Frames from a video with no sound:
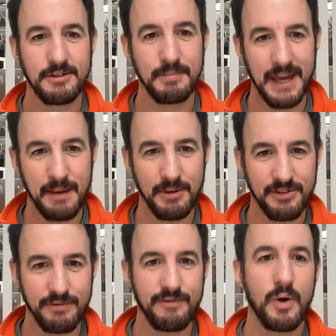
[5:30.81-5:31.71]
to be able
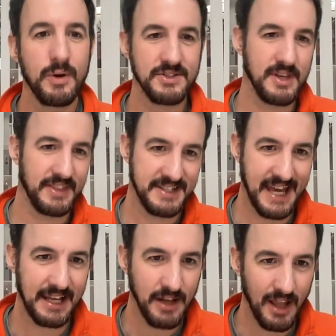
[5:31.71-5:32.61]
to focus on the
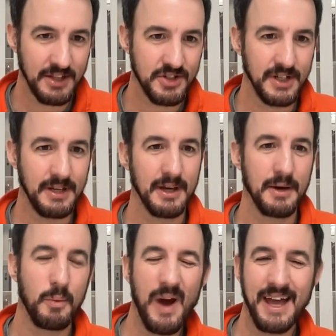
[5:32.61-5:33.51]
technology
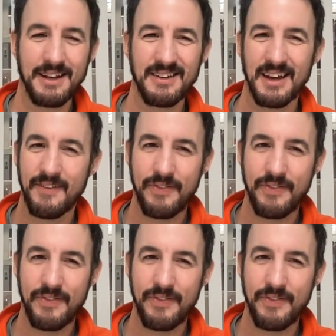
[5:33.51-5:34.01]
when